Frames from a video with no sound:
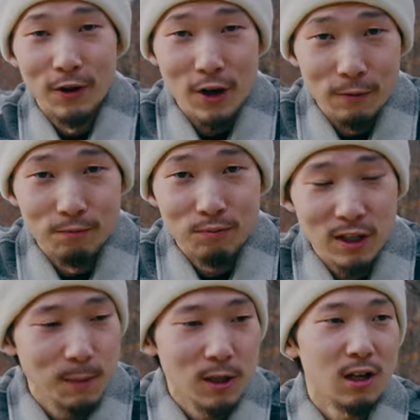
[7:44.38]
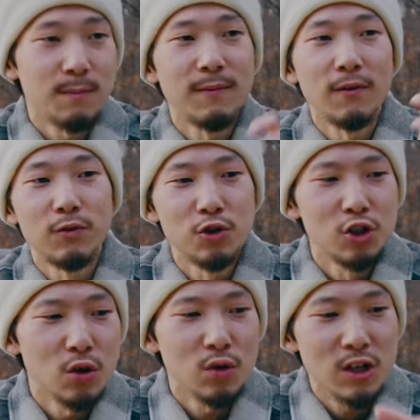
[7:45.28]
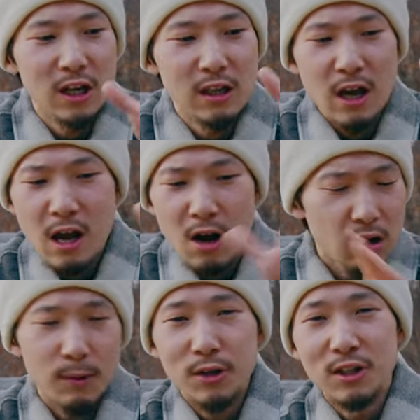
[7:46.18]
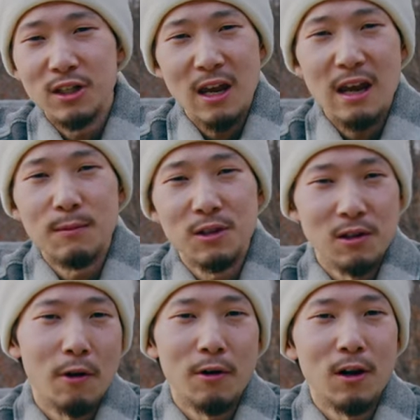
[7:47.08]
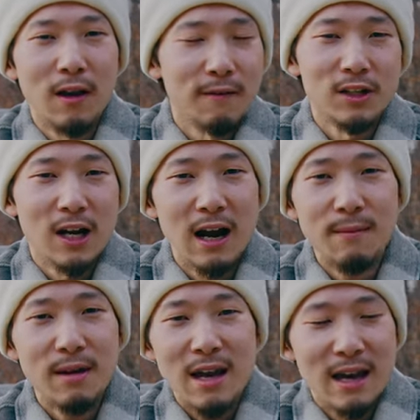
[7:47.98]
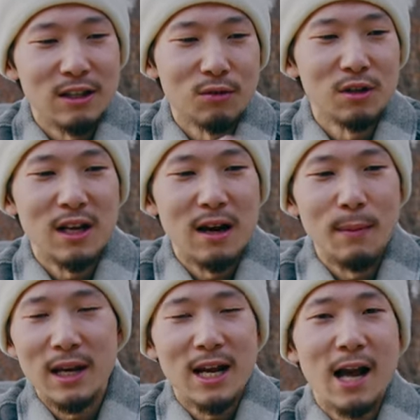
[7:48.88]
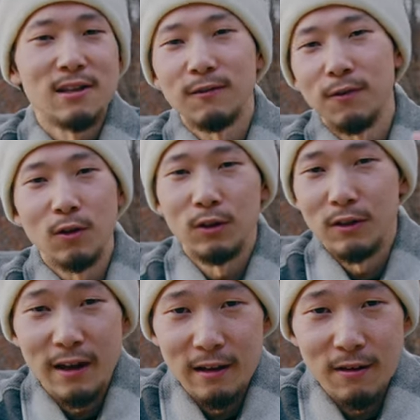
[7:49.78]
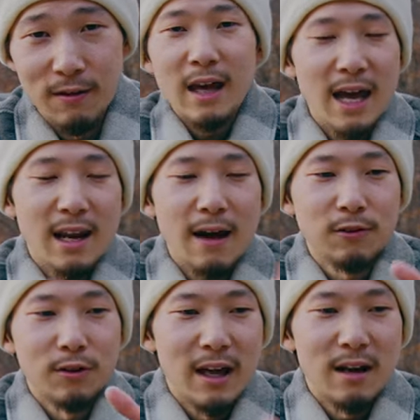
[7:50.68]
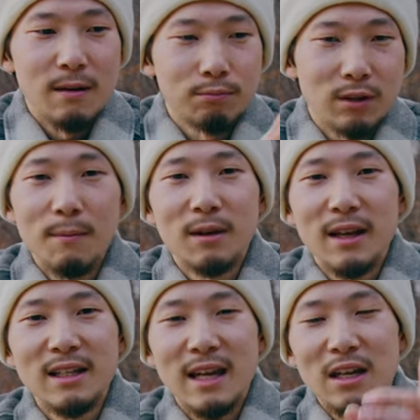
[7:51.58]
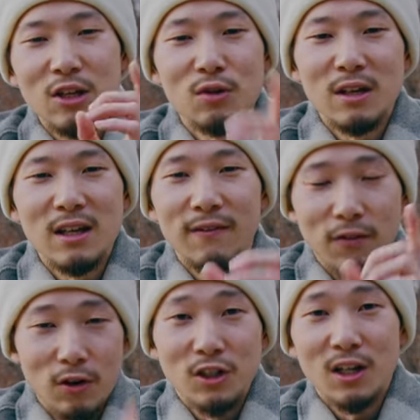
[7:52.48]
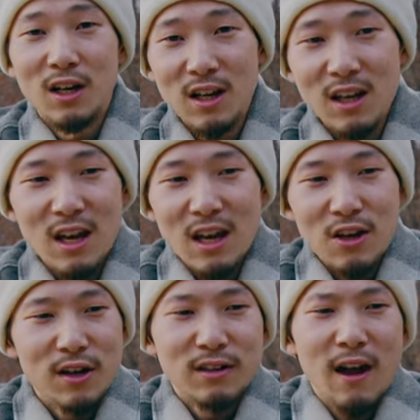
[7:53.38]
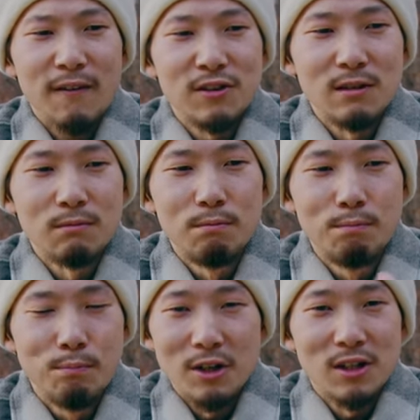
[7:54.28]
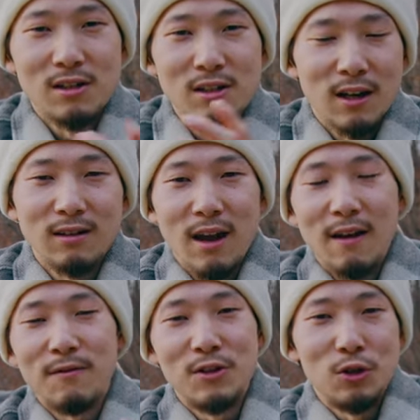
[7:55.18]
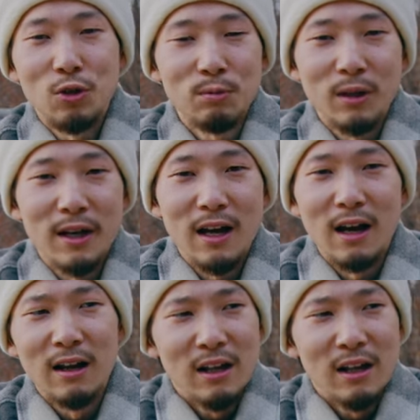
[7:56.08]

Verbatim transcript: you, especially people who shoot in almost same scenario every time and don't need uh, many kinds of focal length. And after getting prime lens and you need a versatility, you can have some budget second-hand zoom like a